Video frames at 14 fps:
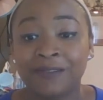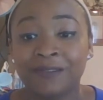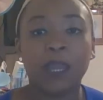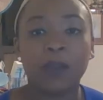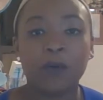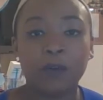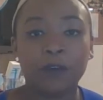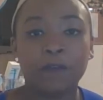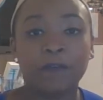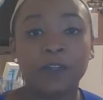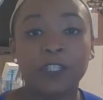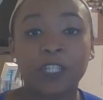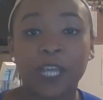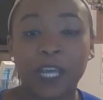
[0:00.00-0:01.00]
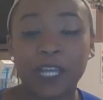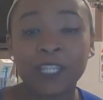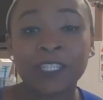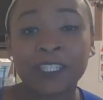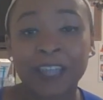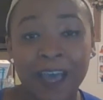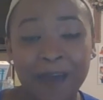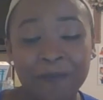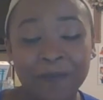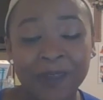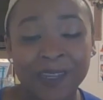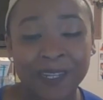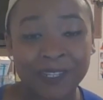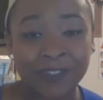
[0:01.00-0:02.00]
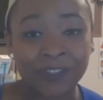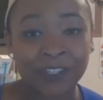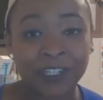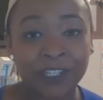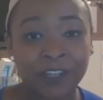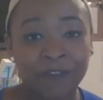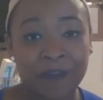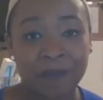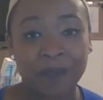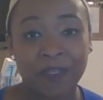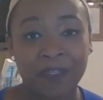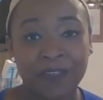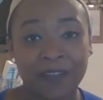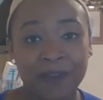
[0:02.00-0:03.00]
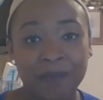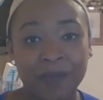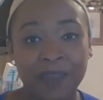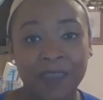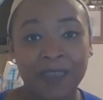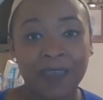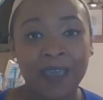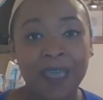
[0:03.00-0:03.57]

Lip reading: In order for change to happen in strategic family therapy,